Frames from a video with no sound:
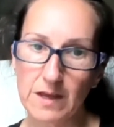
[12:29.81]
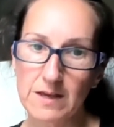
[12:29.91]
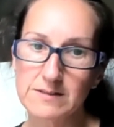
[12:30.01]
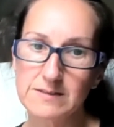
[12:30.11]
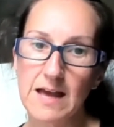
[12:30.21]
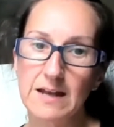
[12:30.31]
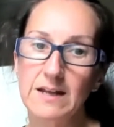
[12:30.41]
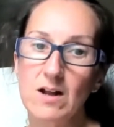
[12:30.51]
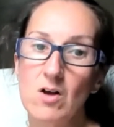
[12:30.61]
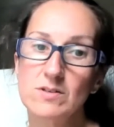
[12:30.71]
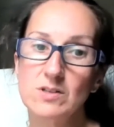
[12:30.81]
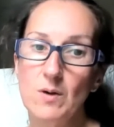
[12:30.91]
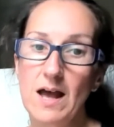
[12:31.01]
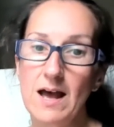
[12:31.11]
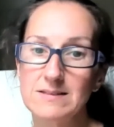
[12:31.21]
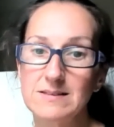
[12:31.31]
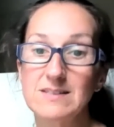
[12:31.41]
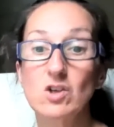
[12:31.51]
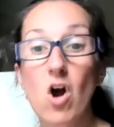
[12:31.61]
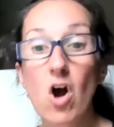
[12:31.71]
is that it also has
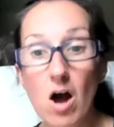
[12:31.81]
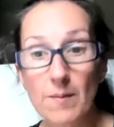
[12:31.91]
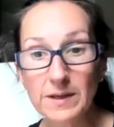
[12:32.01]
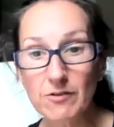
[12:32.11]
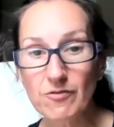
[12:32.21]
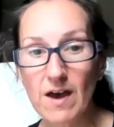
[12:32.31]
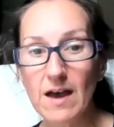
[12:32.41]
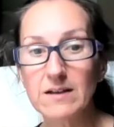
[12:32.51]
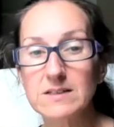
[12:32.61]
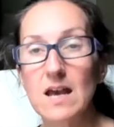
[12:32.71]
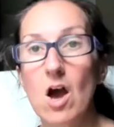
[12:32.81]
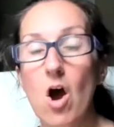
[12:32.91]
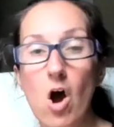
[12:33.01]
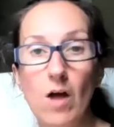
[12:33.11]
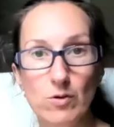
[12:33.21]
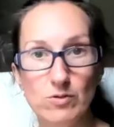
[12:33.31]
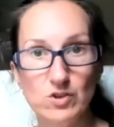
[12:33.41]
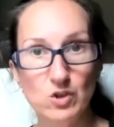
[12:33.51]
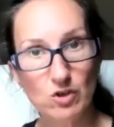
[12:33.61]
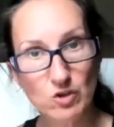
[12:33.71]
this calming effect on those
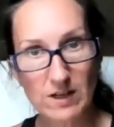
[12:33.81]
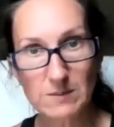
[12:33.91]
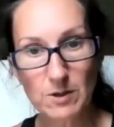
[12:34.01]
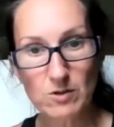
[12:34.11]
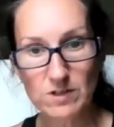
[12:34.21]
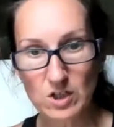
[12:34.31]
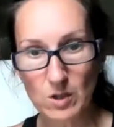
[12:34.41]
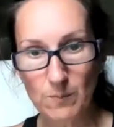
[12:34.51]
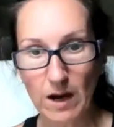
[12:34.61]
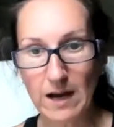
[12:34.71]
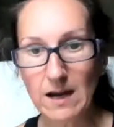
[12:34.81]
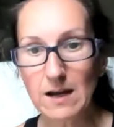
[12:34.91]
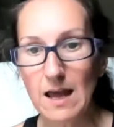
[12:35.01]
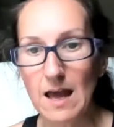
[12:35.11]
neurotransmitters in your brain